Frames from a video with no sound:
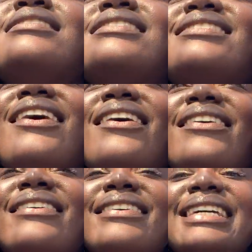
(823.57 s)

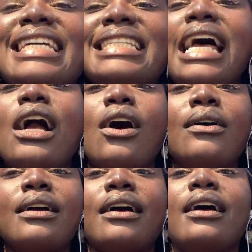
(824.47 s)
So he's like,
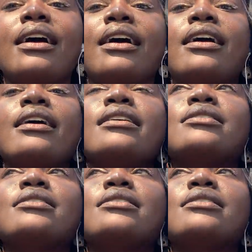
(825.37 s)
okay.